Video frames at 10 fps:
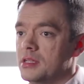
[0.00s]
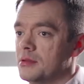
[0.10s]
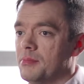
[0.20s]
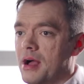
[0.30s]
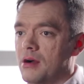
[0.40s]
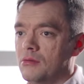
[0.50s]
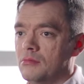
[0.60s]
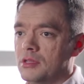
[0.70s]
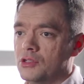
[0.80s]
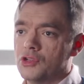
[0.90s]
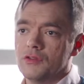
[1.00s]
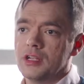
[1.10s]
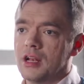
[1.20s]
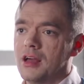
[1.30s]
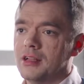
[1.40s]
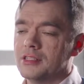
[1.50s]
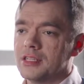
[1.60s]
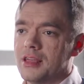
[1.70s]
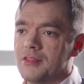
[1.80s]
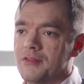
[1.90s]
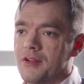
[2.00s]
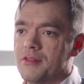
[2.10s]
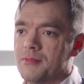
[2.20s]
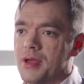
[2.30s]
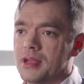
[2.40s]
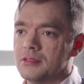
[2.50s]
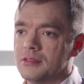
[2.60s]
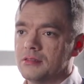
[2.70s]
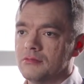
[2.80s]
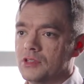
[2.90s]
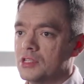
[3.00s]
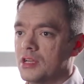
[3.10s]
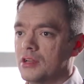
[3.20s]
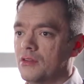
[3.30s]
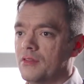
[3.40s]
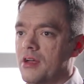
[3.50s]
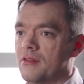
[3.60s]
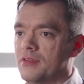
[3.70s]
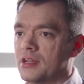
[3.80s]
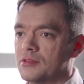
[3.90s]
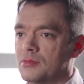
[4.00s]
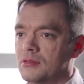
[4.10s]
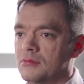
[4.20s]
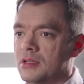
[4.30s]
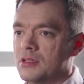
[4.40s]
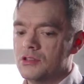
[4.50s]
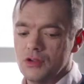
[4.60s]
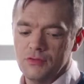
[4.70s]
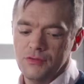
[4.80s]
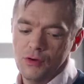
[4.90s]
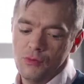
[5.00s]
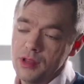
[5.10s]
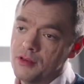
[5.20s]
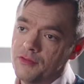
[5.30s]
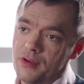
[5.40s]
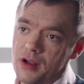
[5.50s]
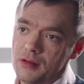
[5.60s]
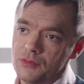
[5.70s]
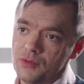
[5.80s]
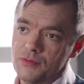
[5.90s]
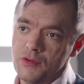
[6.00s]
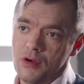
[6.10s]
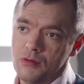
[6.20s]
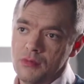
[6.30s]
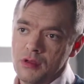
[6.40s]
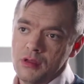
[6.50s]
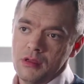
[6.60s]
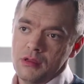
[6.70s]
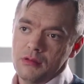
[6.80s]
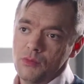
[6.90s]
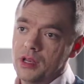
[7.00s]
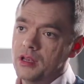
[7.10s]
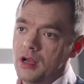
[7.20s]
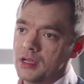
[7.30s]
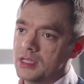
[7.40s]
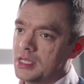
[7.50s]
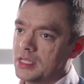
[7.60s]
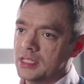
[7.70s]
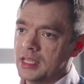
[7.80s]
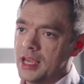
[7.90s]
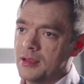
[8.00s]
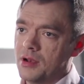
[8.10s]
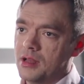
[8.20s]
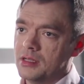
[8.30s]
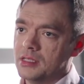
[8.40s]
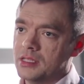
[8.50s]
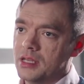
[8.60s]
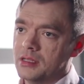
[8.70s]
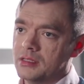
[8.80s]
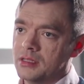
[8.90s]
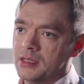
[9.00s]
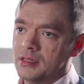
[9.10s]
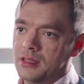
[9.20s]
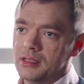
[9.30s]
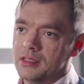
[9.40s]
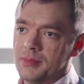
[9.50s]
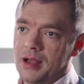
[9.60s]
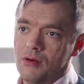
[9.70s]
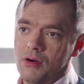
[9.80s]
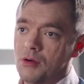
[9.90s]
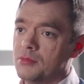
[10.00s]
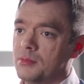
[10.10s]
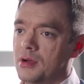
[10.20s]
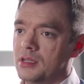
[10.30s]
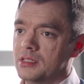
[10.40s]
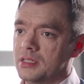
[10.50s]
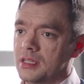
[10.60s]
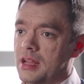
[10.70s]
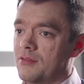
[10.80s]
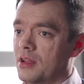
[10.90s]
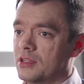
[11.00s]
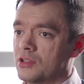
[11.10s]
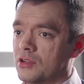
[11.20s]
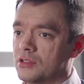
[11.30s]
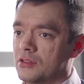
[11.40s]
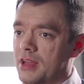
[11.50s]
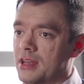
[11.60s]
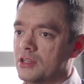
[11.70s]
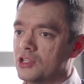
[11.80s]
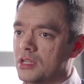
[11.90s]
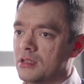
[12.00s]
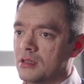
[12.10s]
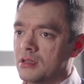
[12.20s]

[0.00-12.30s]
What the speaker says: is about ensuring clients get the very best return on their investment. So for wind farms, we've got wind architect and cable architect. That's about optimizing the levelized cost of energy,